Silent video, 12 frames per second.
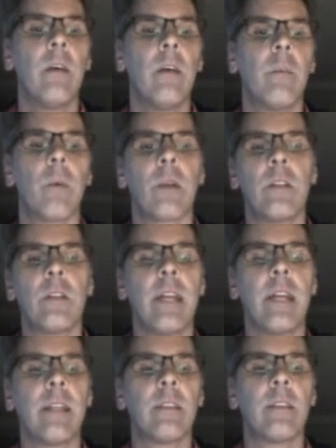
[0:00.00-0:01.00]
but we're going to stay
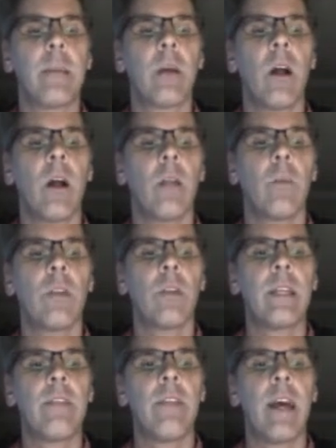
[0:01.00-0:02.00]
in the same column. We'll
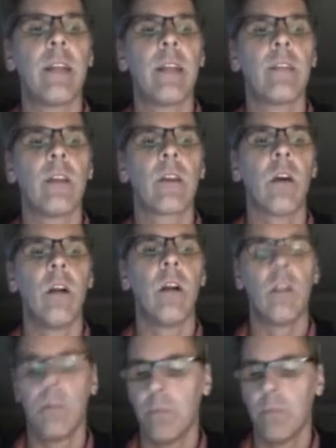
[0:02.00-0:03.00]
leave that
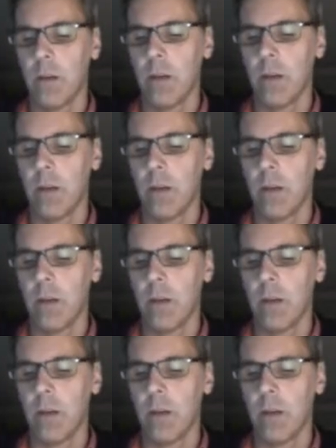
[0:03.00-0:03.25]
column